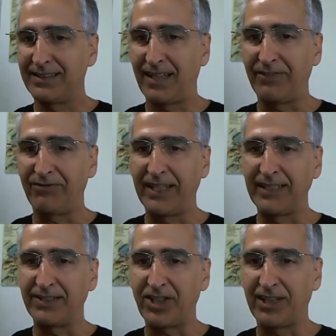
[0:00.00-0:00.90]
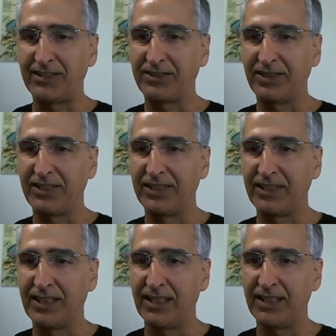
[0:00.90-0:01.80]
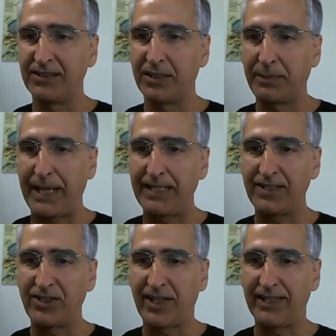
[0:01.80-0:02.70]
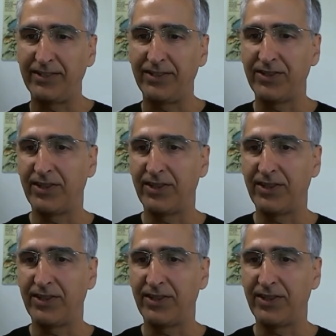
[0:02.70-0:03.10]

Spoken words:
find it challenging to patch tires on